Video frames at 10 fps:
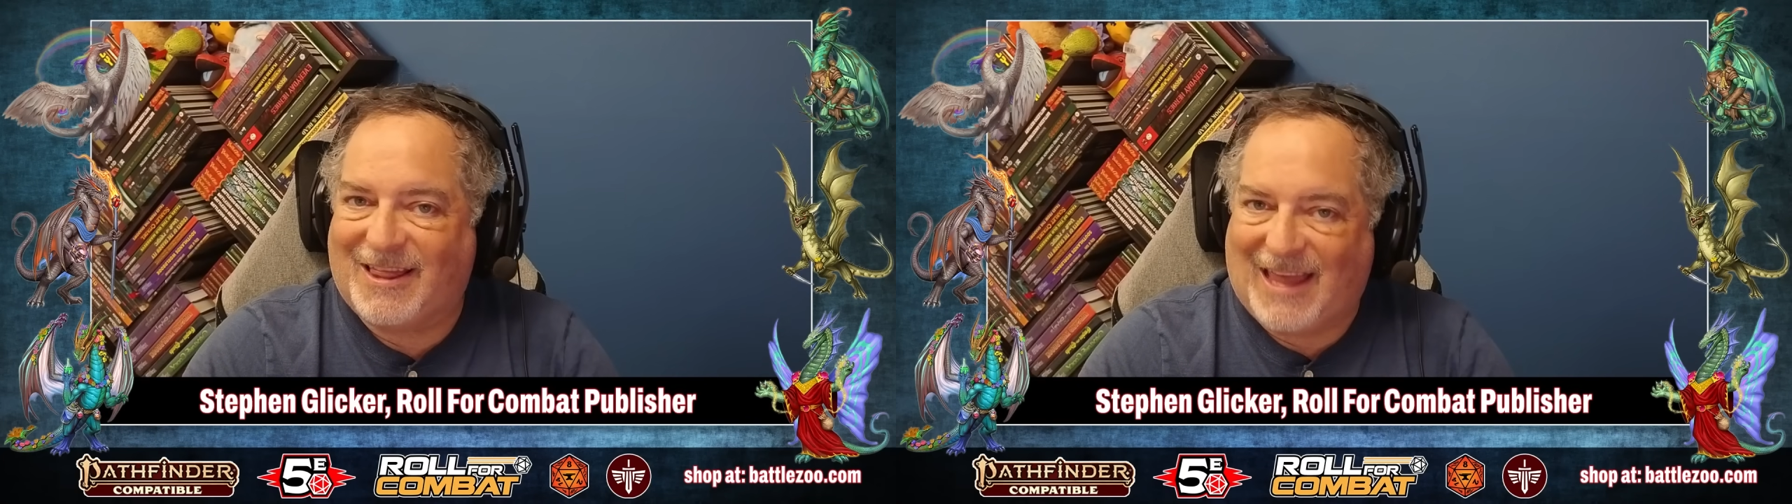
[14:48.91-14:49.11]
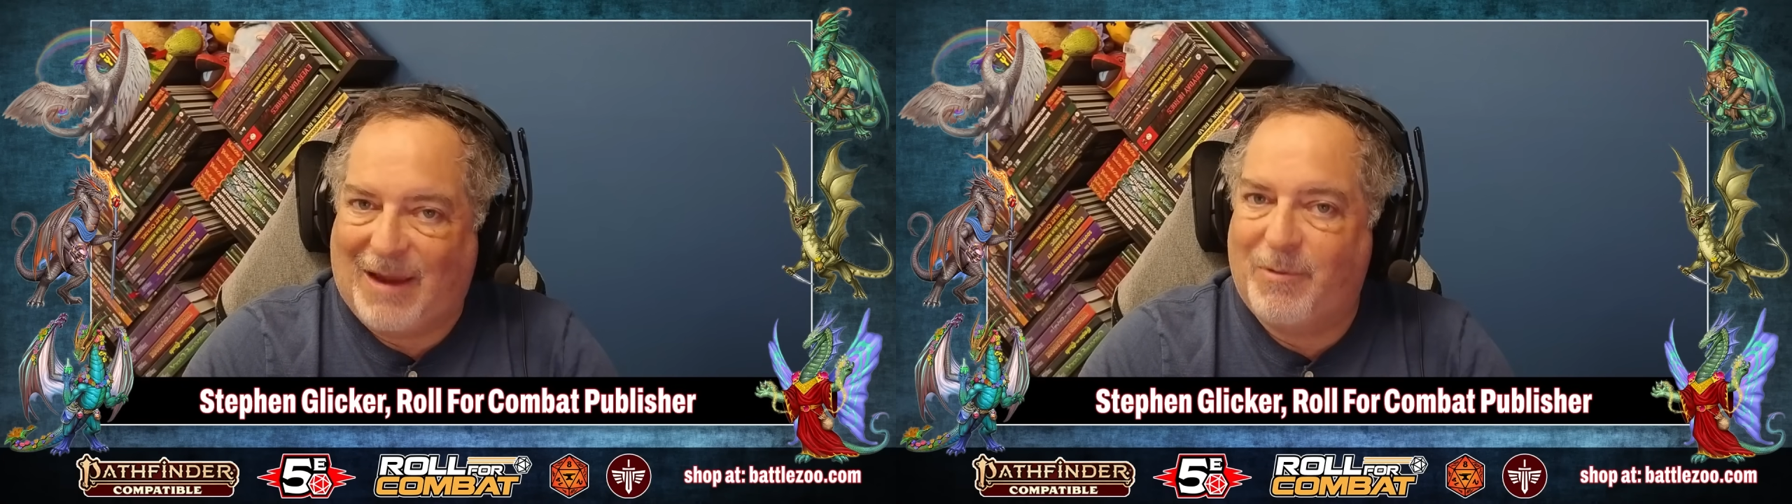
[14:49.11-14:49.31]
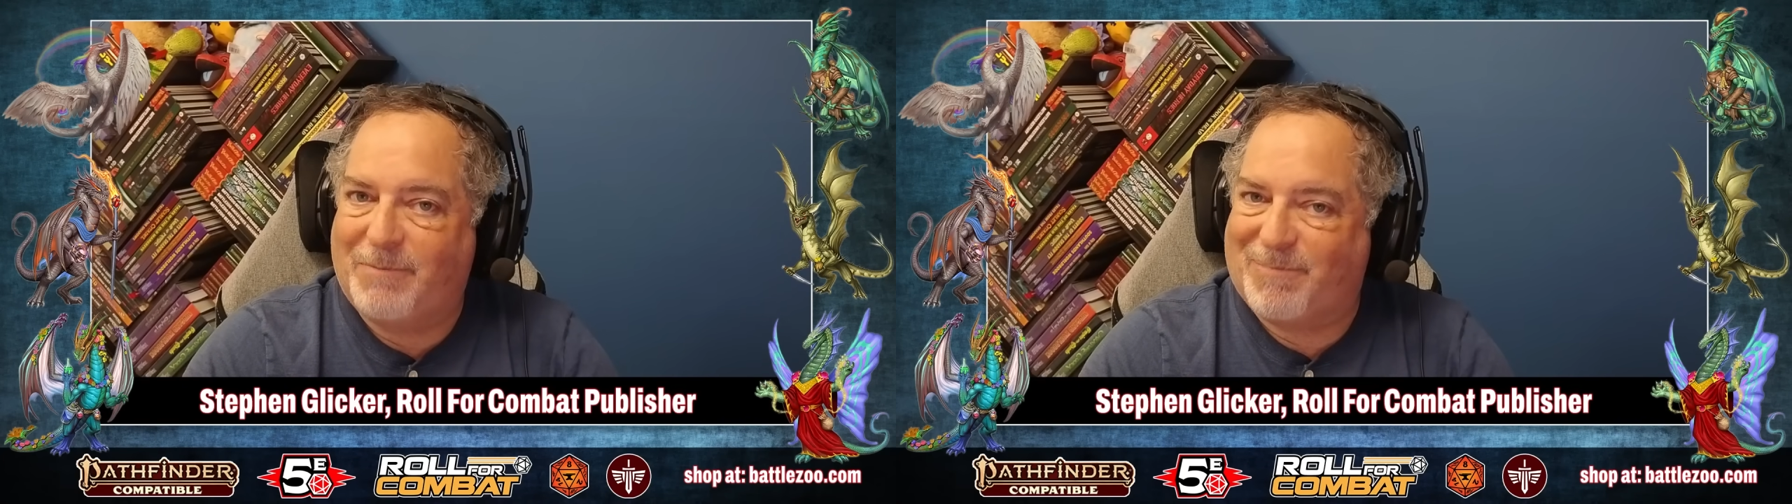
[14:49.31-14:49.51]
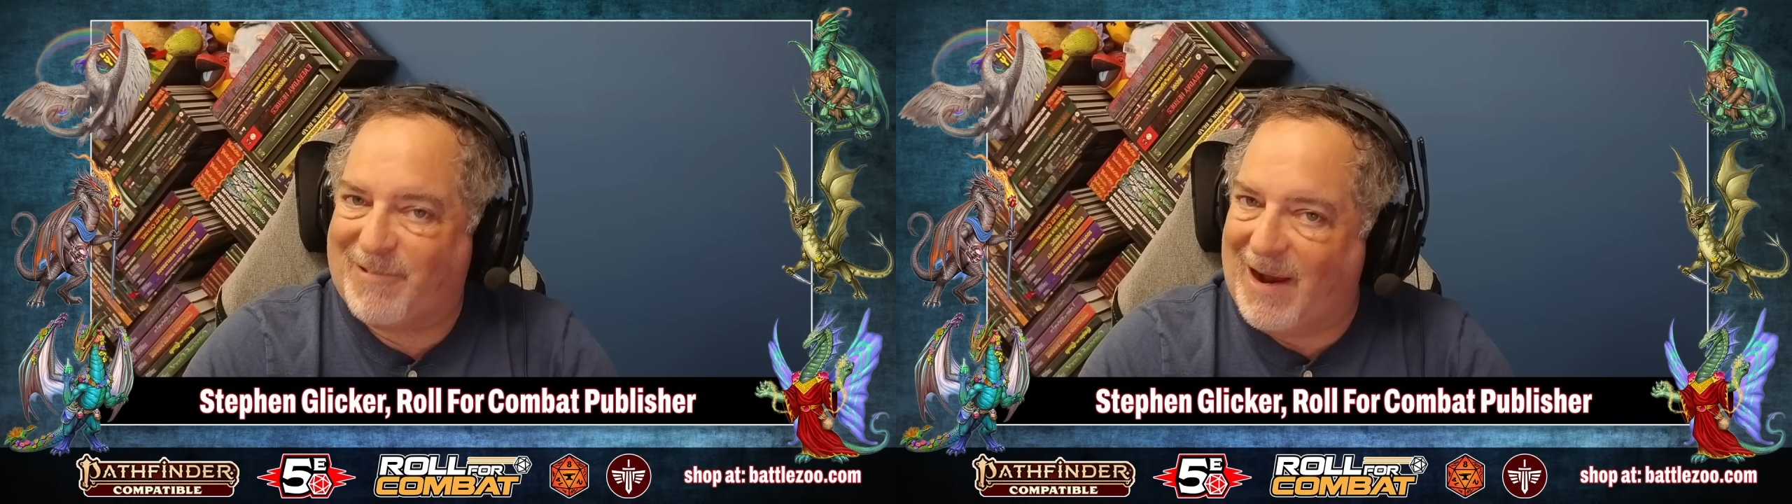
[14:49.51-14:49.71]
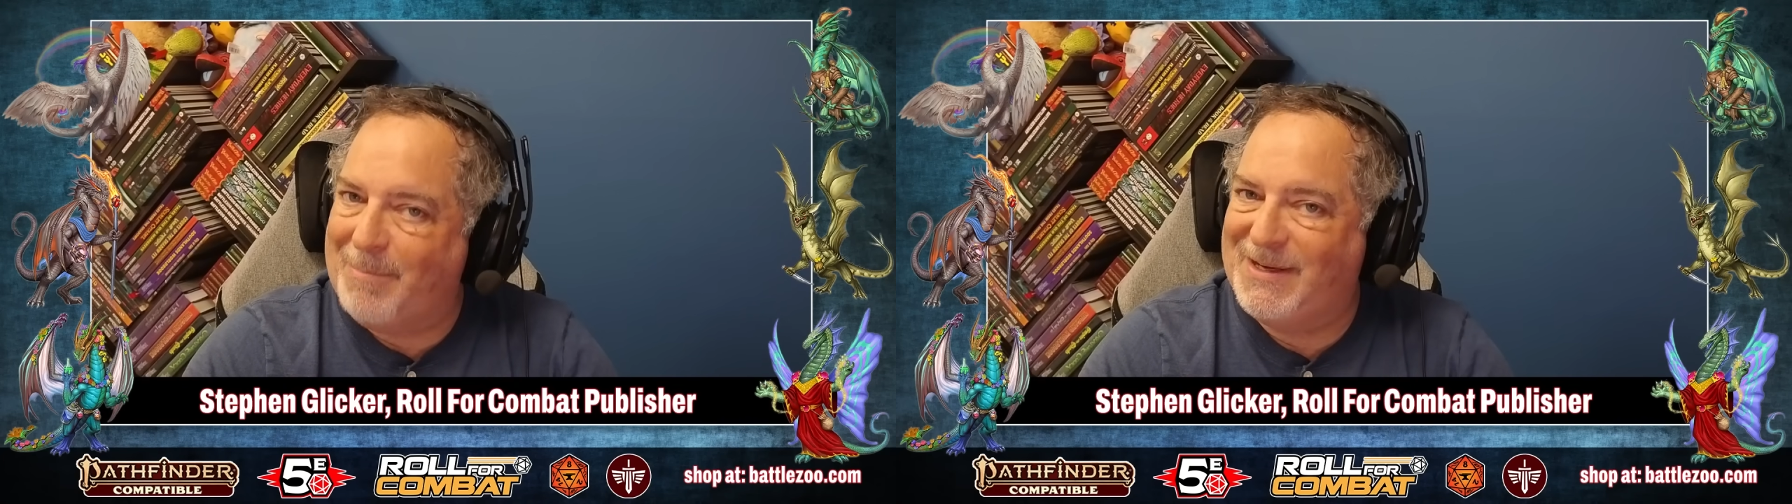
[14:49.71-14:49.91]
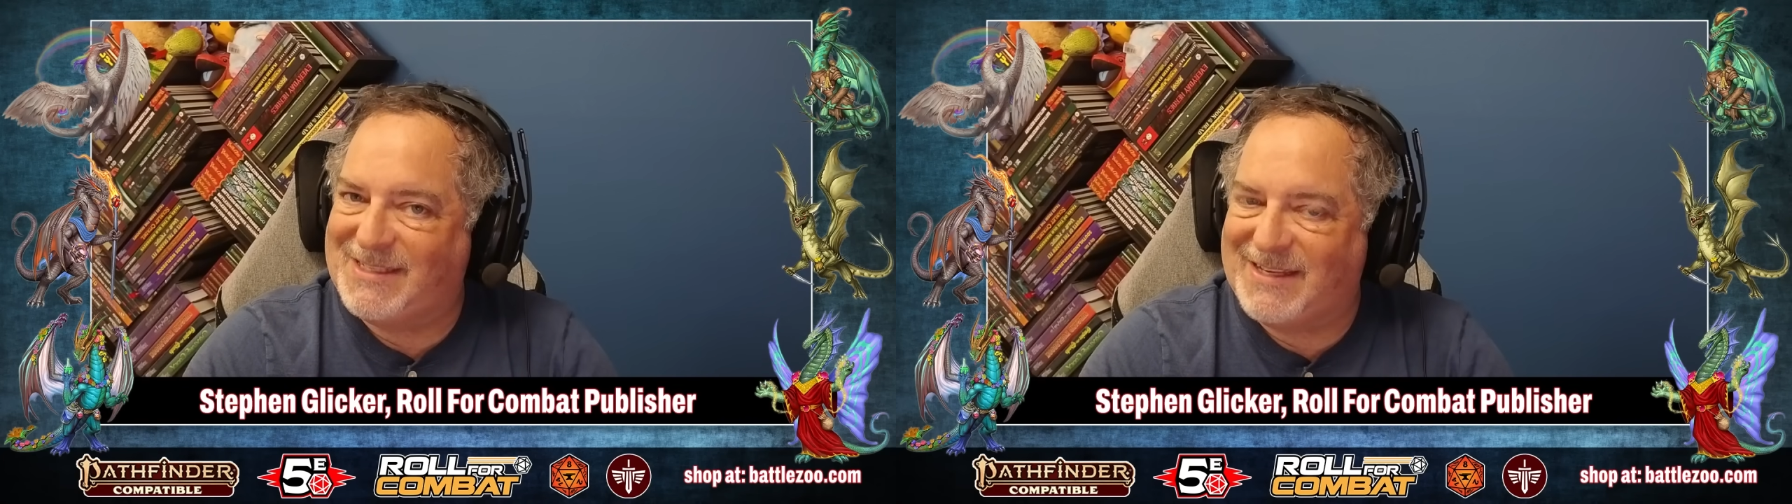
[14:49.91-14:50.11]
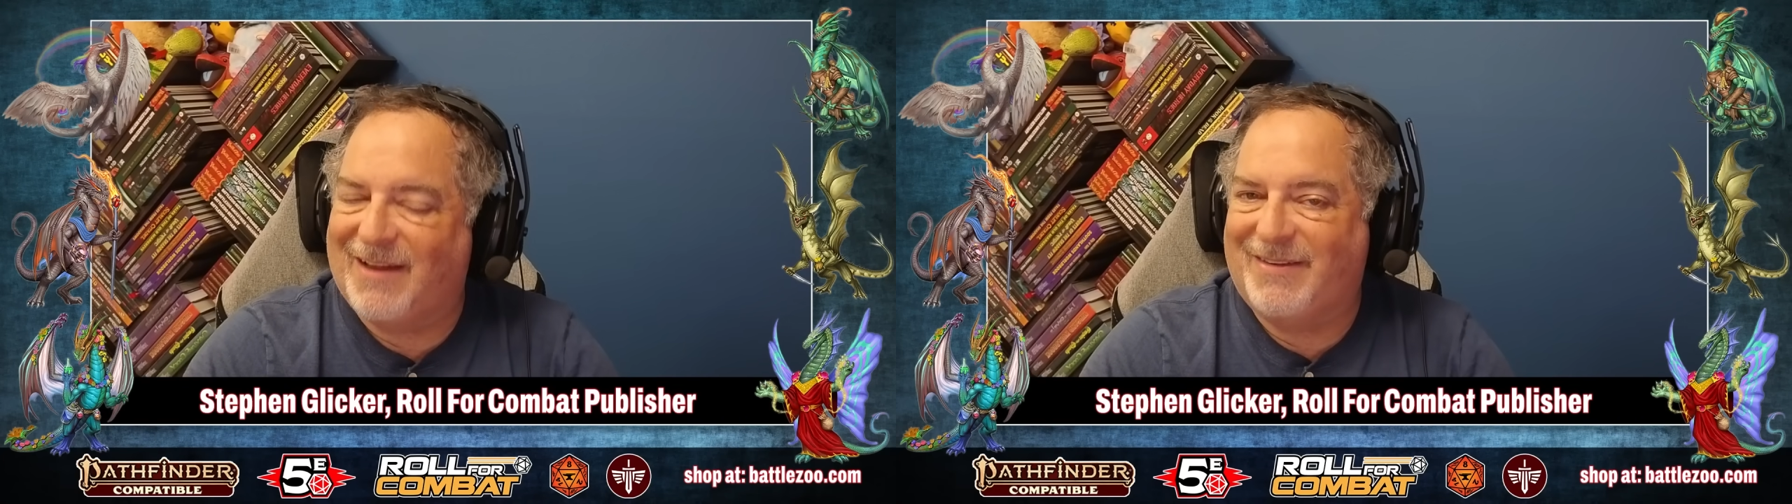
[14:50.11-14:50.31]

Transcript: they would probably sell